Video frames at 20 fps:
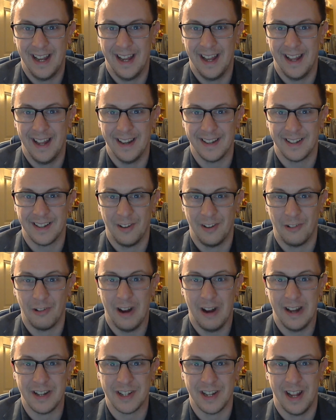and
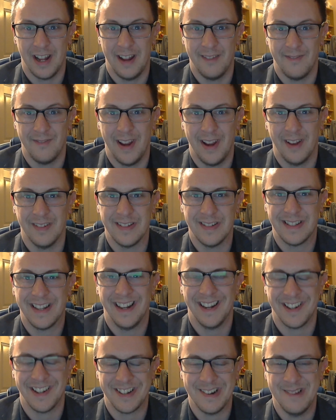congratulated me on
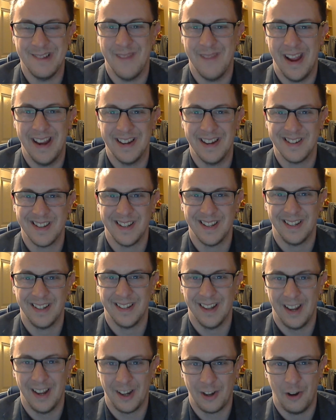such an
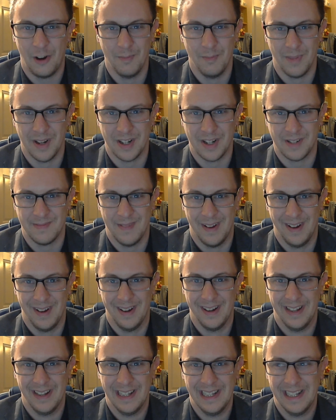amazing
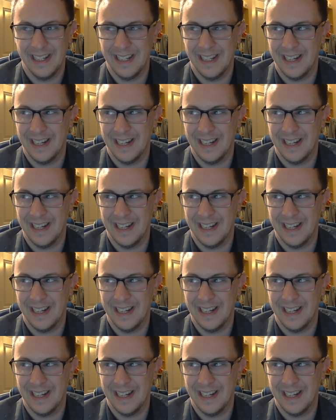accomplishment.